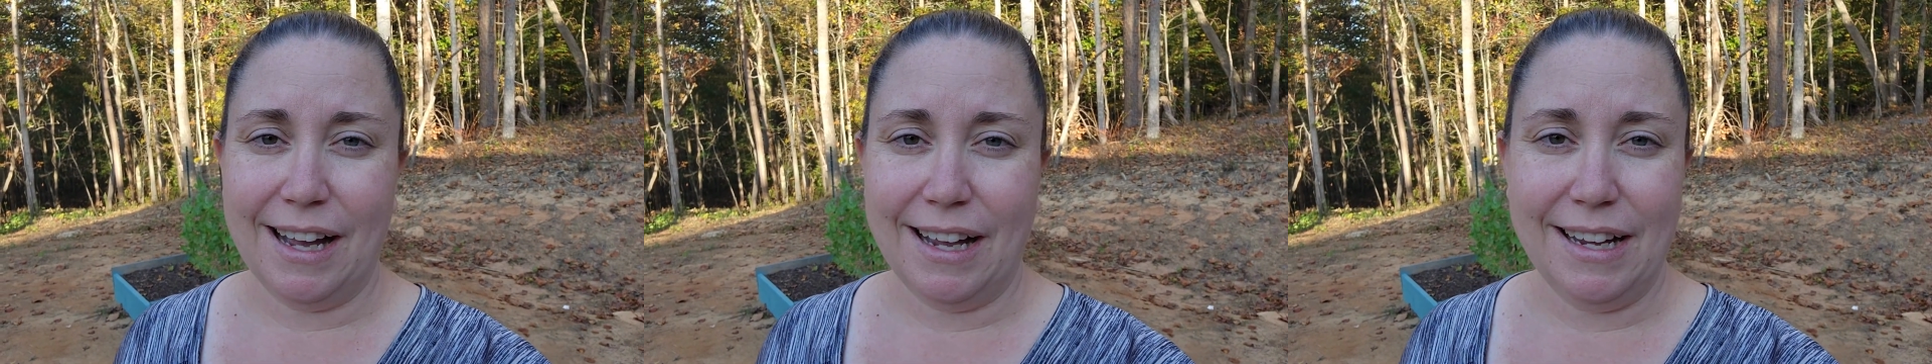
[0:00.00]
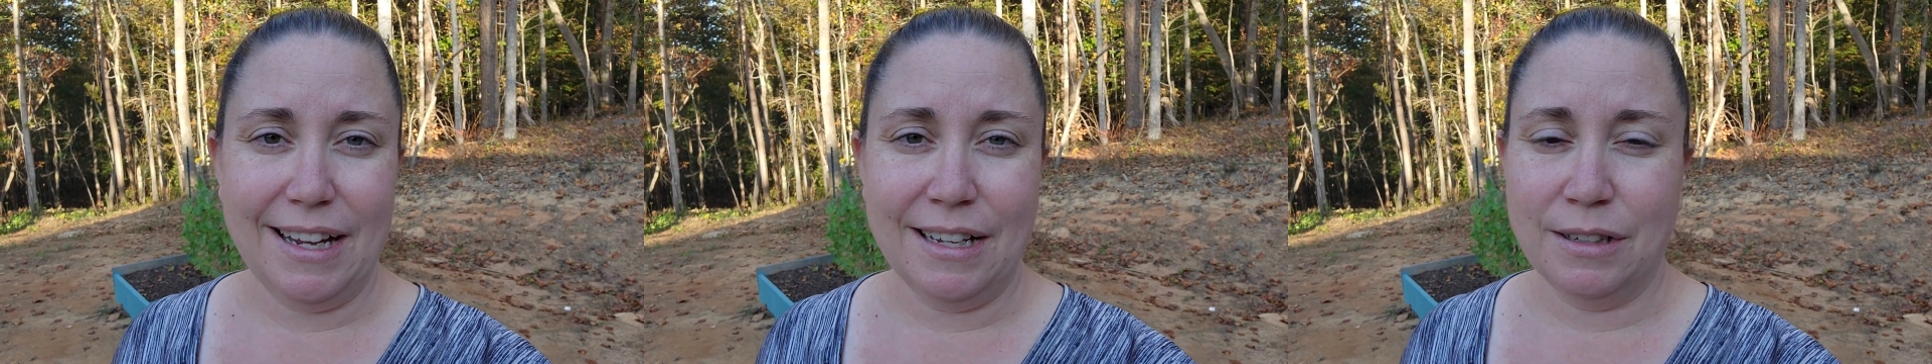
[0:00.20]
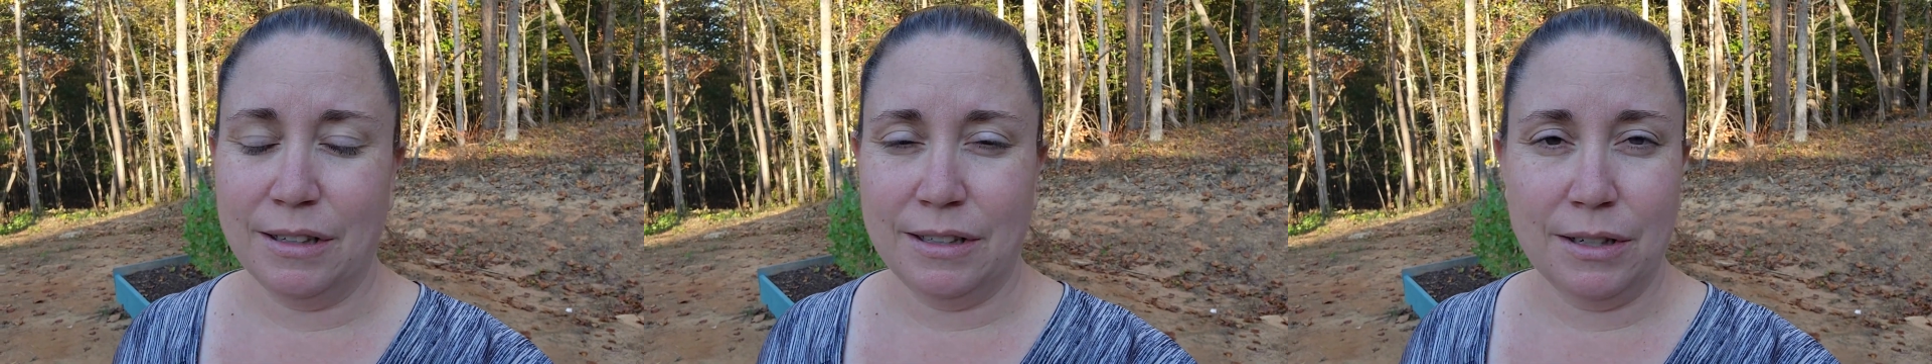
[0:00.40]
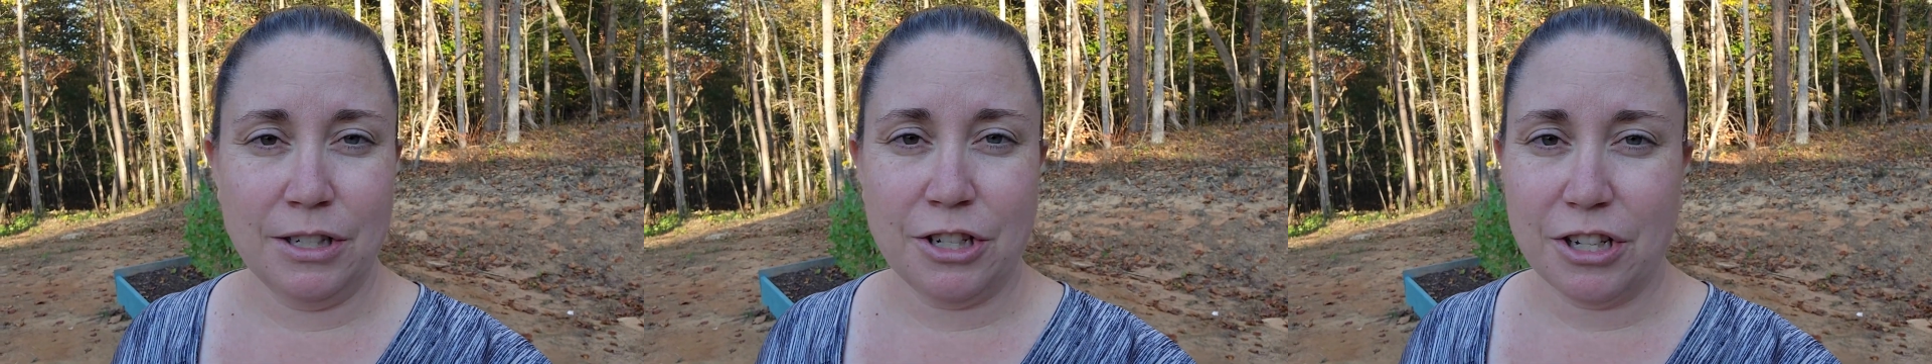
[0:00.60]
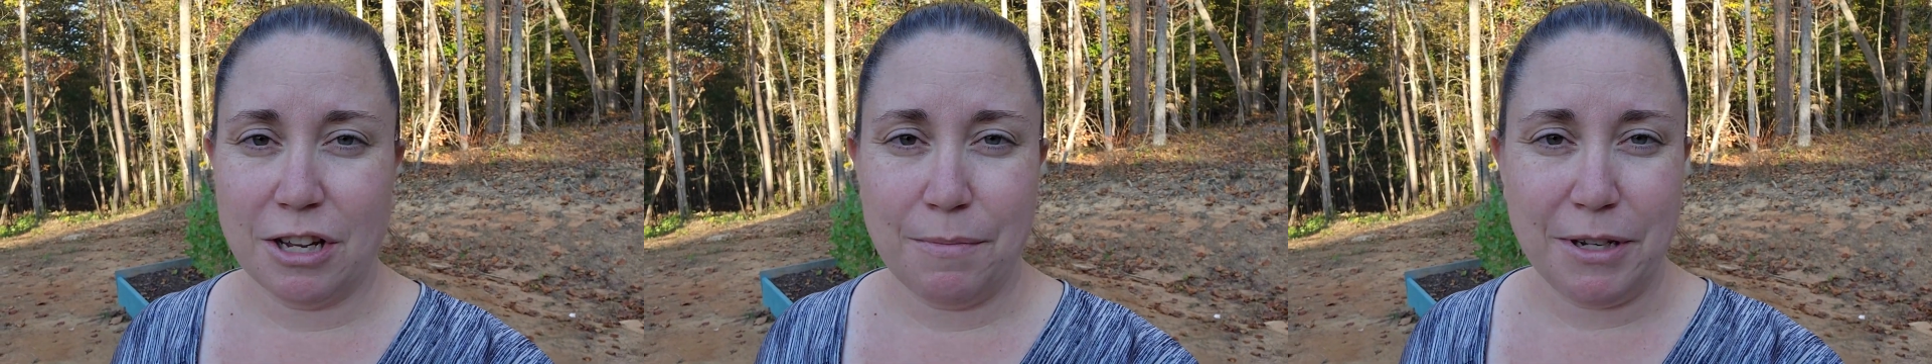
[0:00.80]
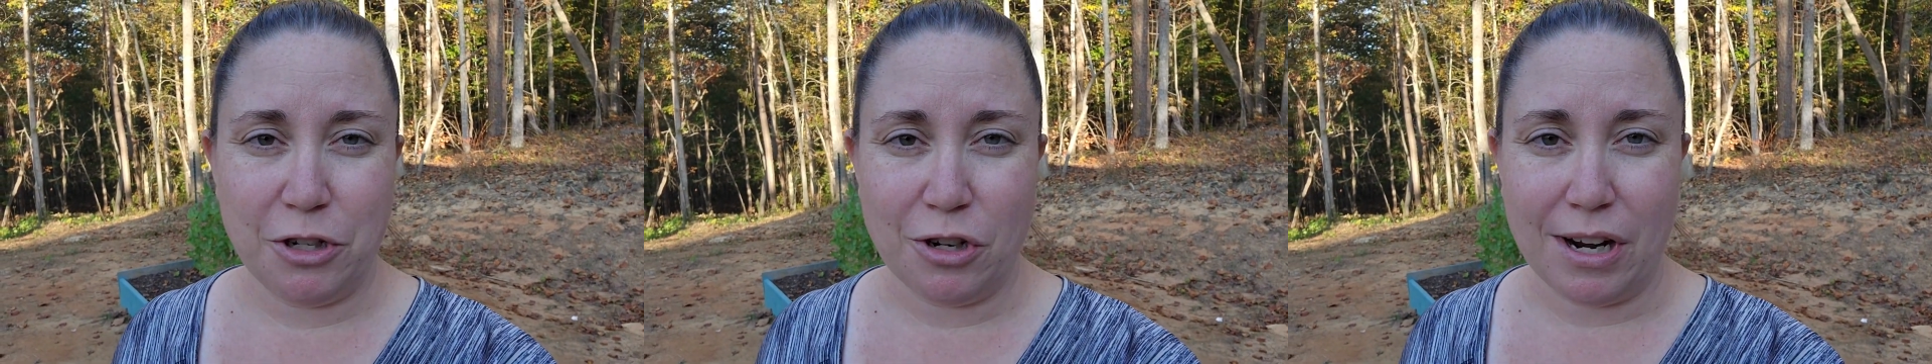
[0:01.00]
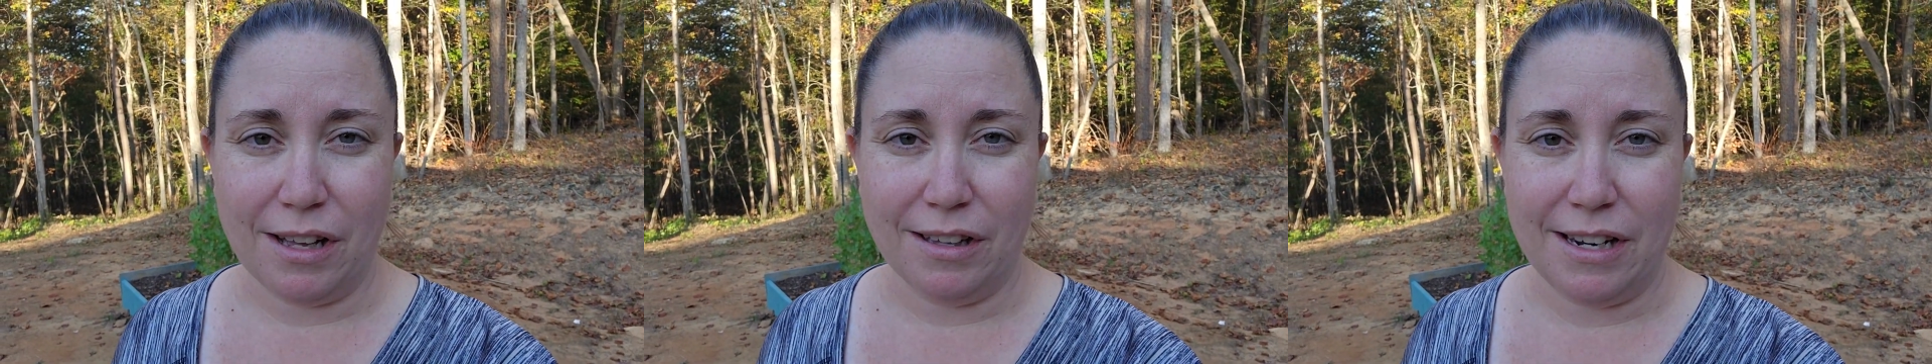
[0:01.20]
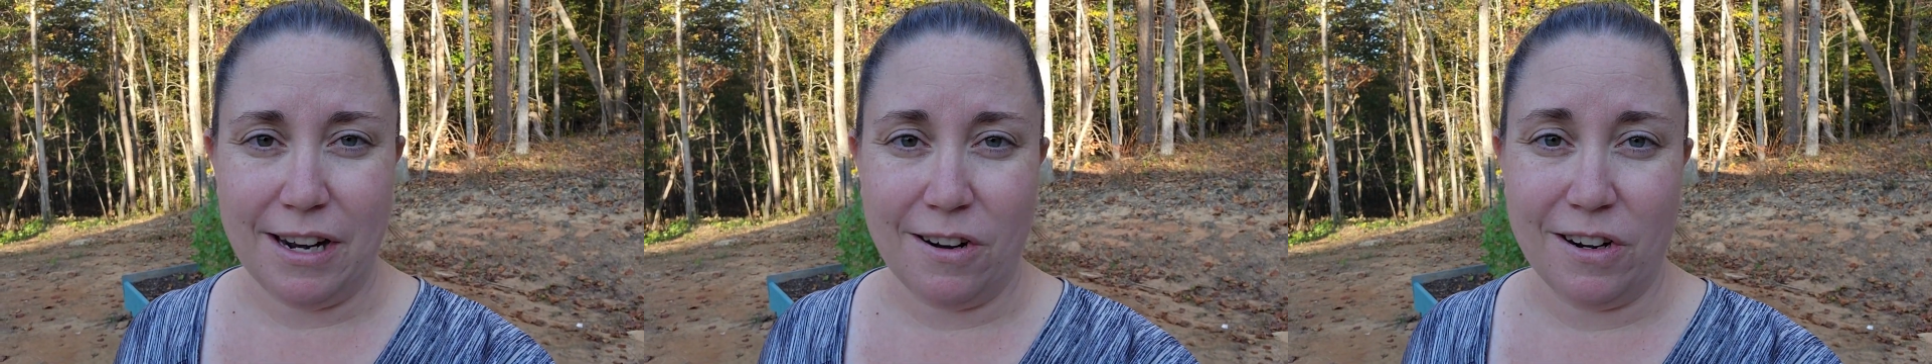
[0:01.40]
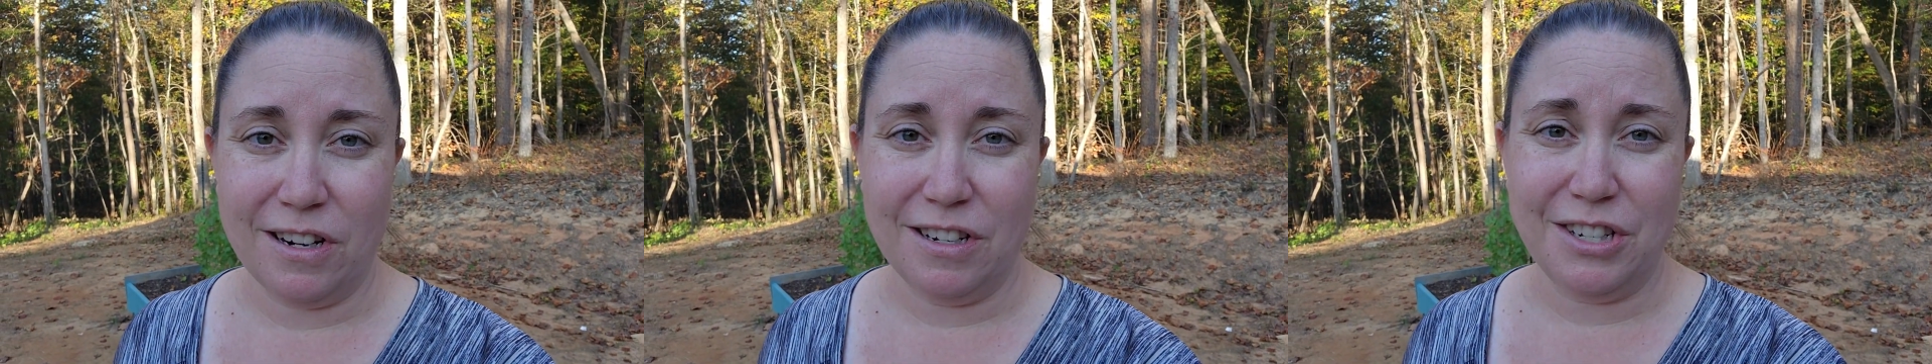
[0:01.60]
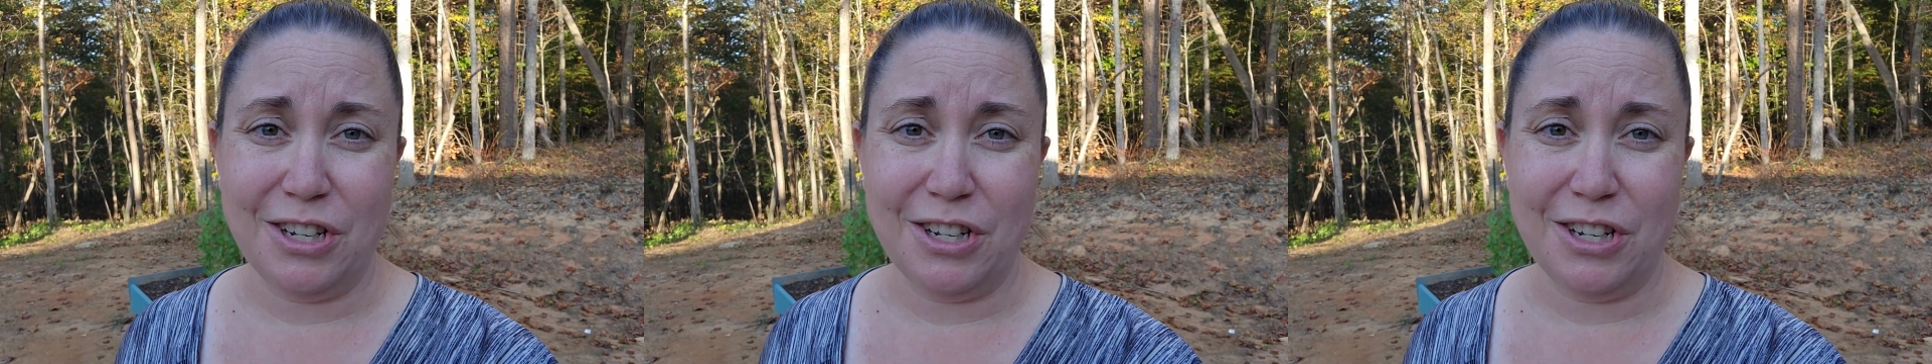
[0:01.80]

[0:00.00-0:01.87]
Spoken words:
It's just going to be trial and error.